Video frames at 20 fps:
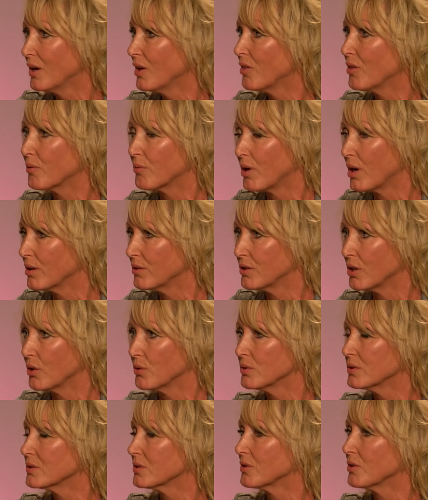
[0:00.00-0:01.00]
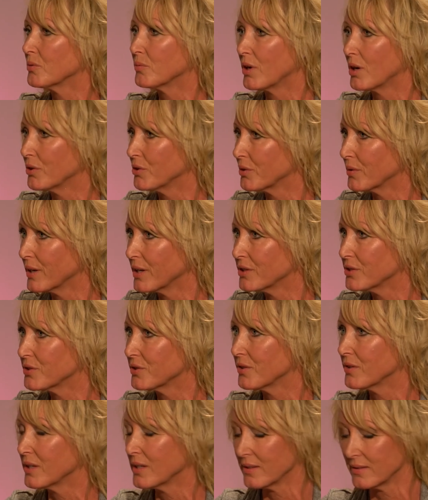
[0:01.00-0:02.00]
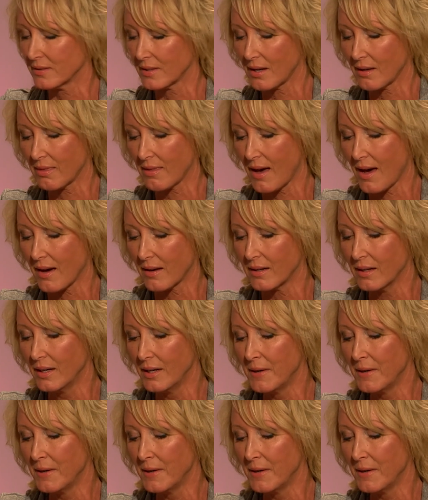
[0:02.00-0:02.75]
the wrong dose or the wrong duration or things like that.